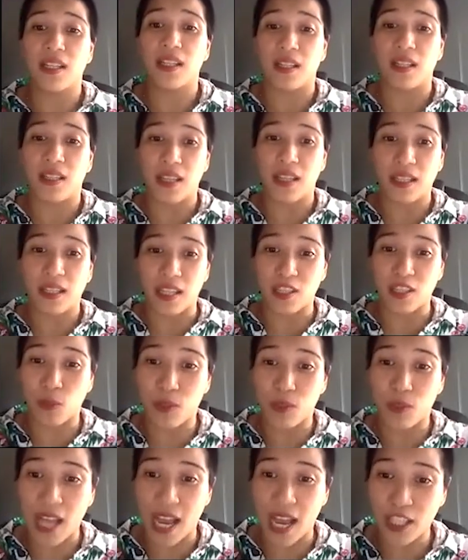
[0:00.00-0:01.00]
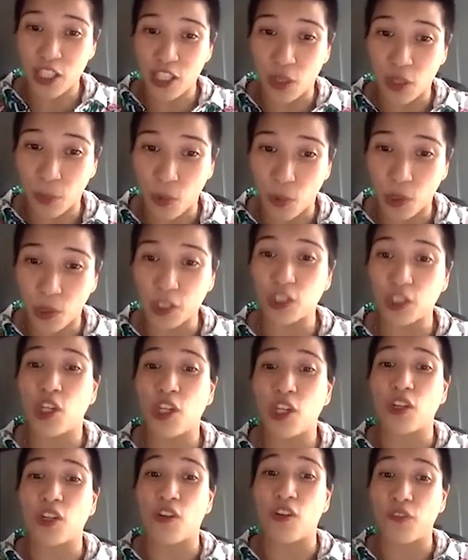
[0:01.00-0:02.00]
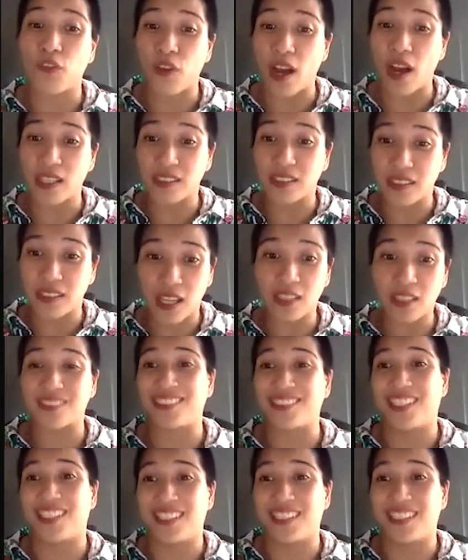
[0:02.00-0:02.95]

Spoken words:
that a substantial portion of adult,